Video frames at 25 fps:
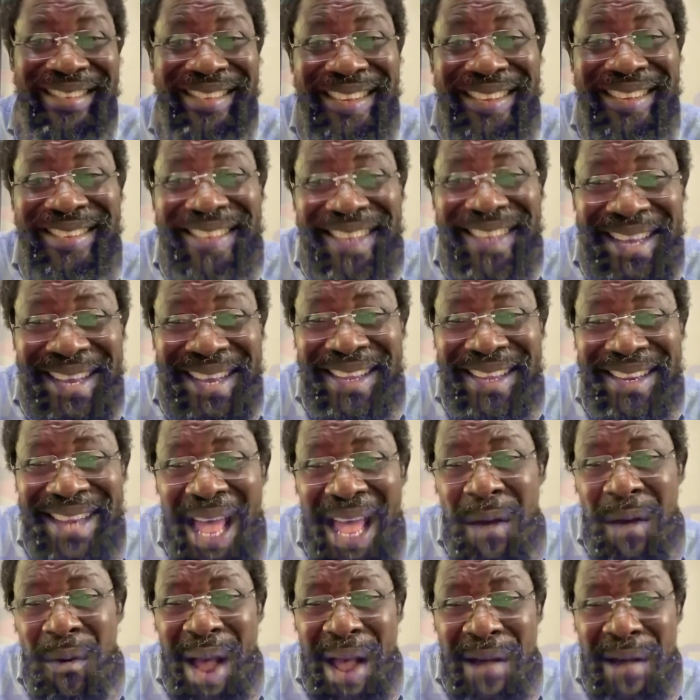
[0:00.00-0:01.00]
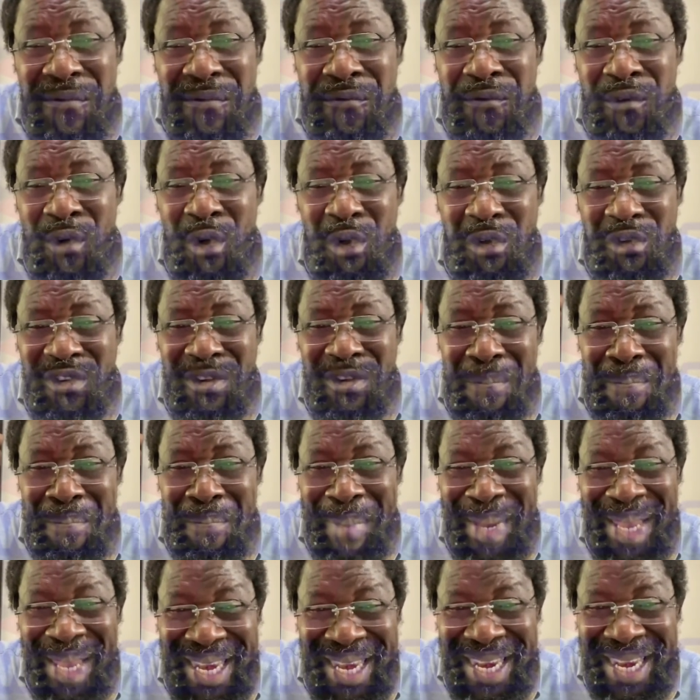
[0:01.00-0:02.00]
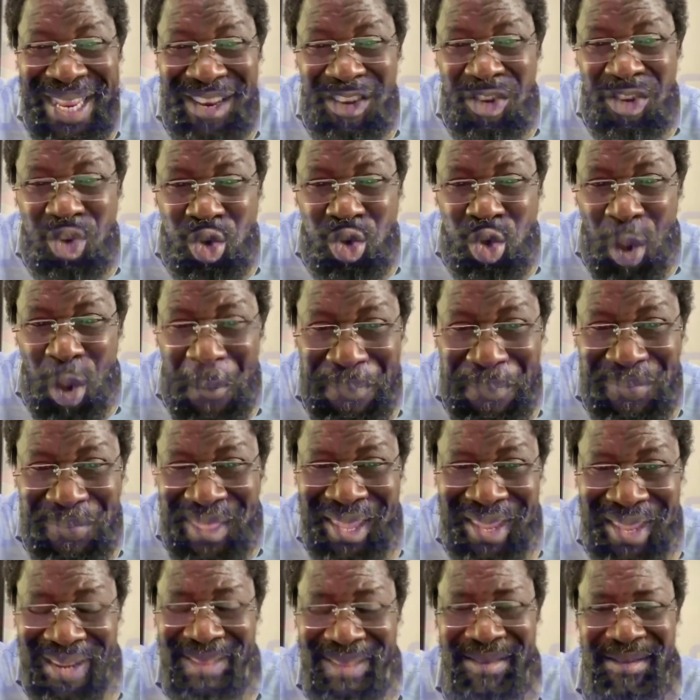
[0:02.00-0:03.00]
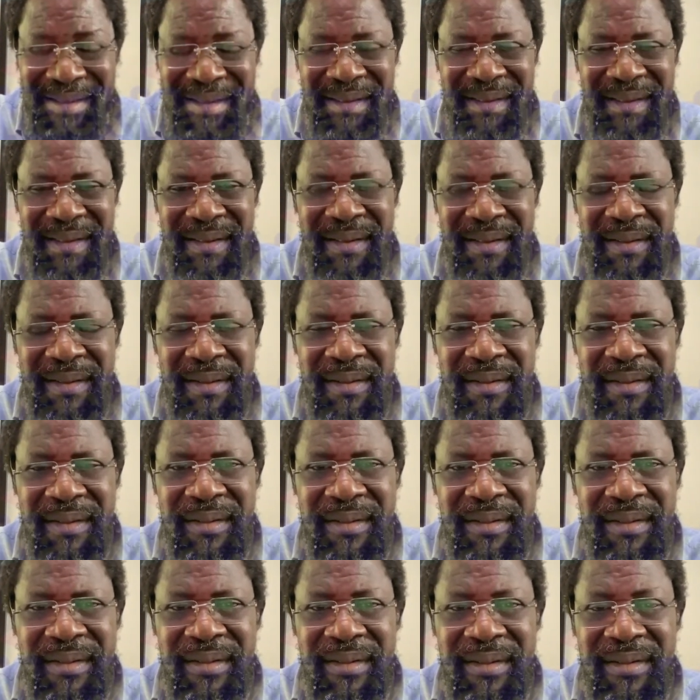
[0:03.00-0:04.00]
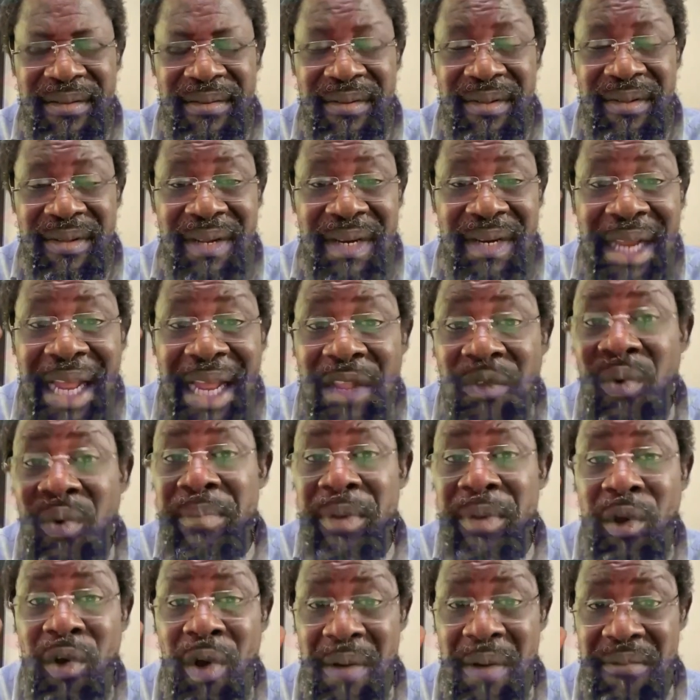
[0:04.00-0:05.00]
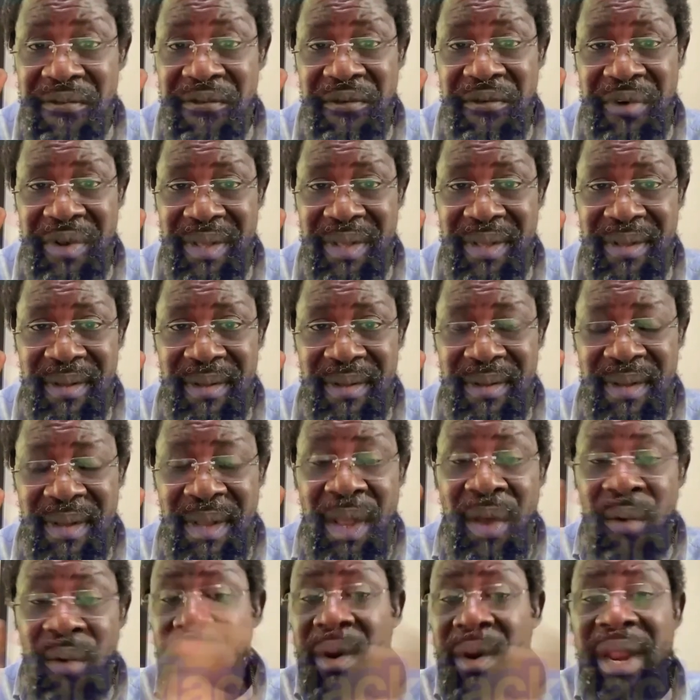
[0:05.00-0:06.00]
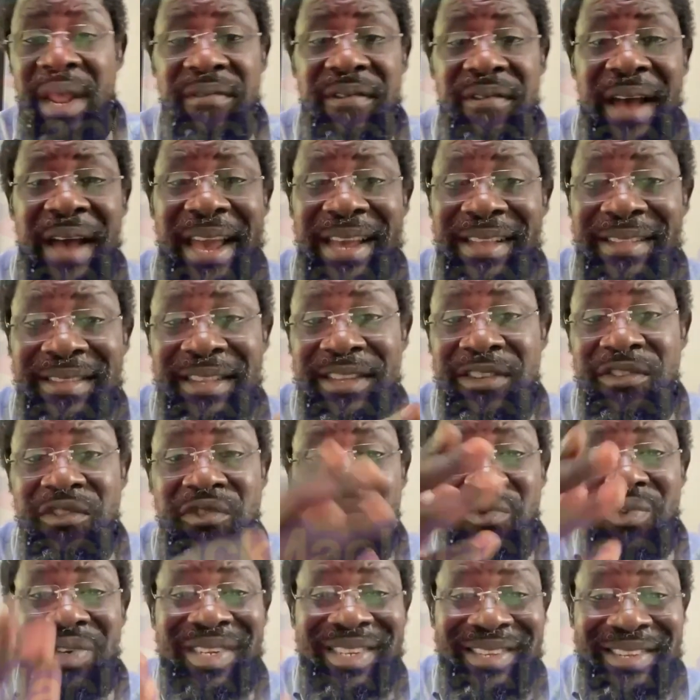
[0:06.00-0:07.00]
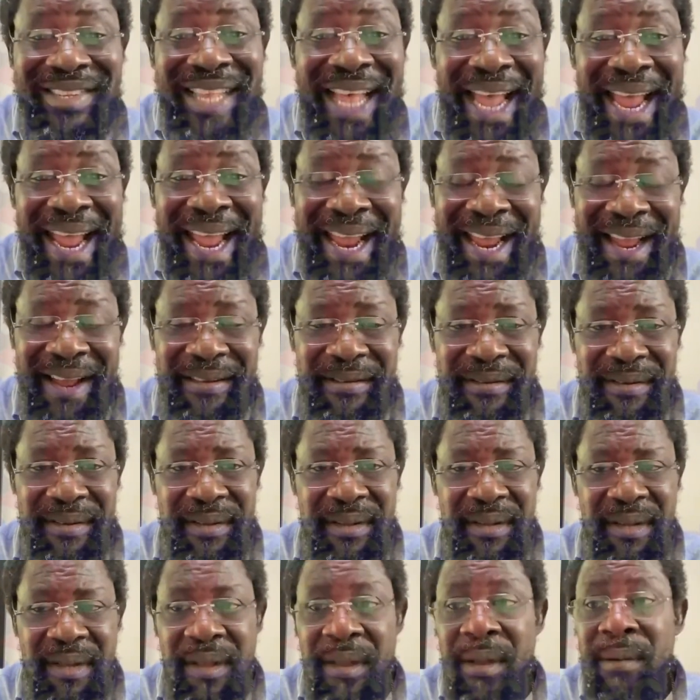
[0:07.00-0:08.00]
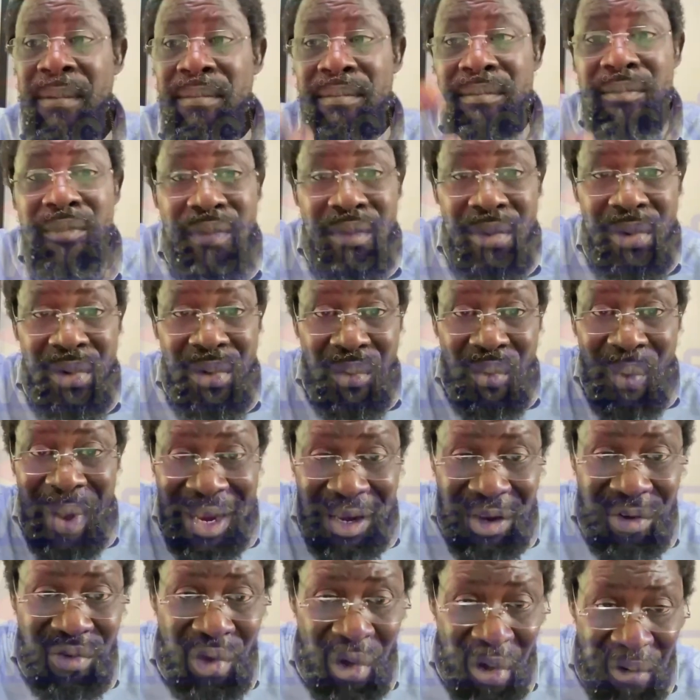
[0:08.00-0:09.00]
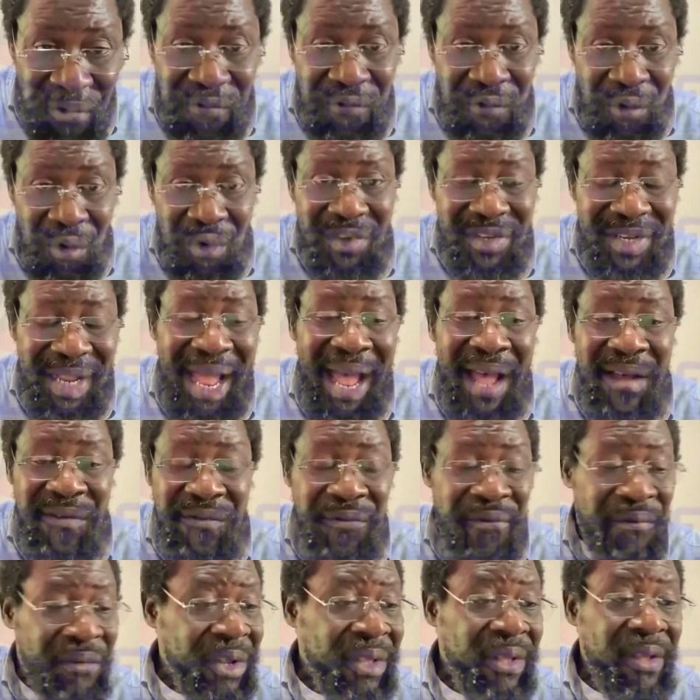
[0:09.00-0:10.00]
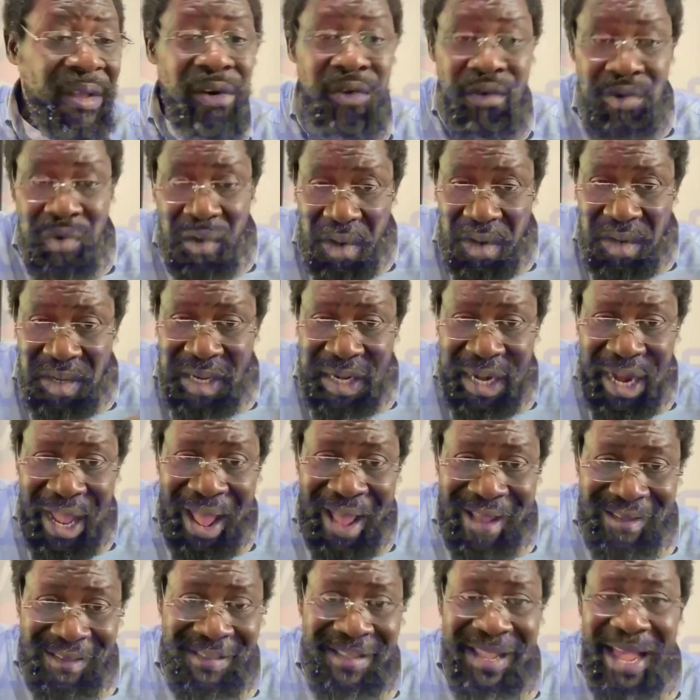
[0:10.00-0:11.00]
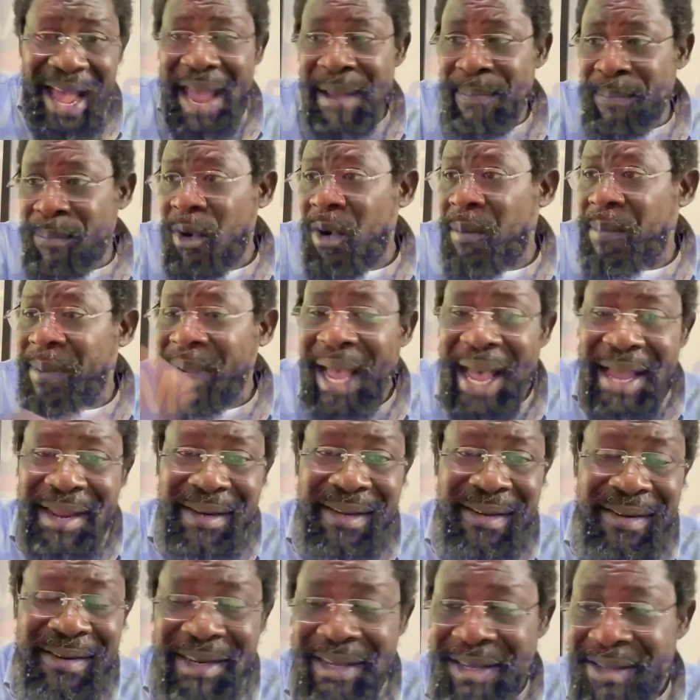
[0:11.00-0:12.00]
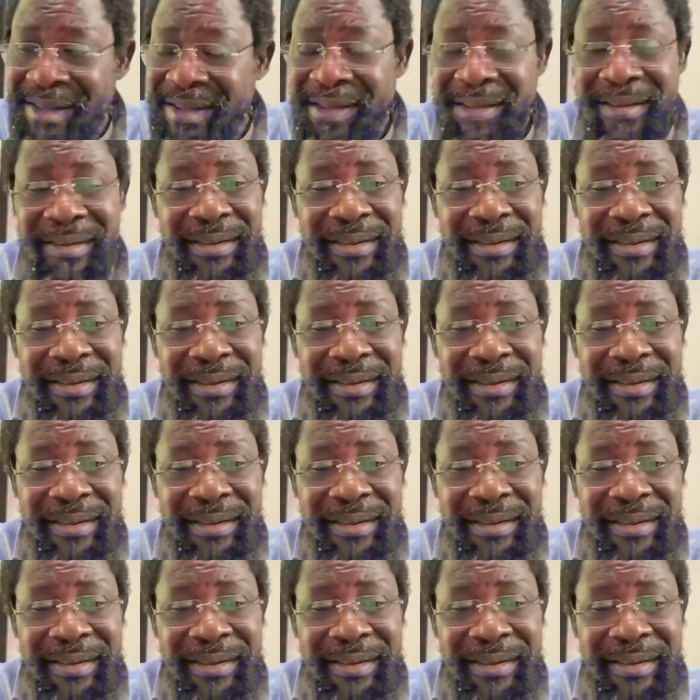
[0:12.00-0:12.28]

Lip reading: is in our votes meaning something that will become free. Whatever it is you desire, when your votes are free, run as the IPOP candidate